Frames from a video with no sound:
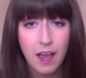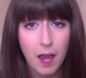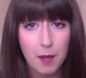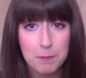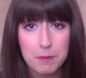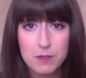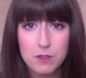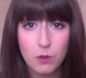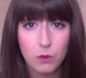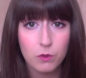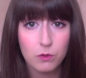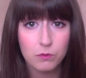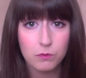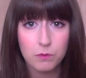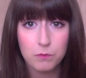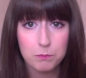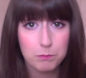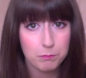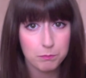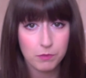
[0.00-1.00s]
I put it
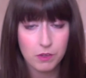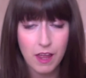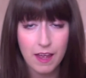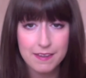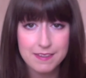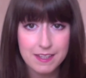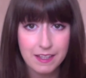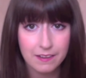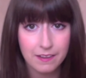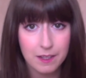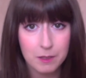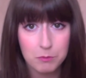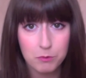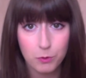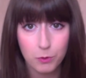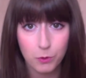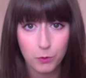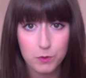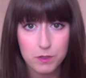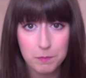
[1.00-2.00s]
on last night
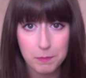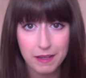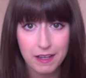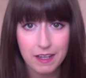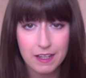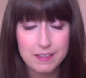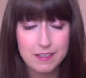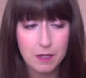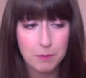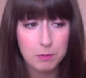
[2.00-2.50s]
before I go to bed.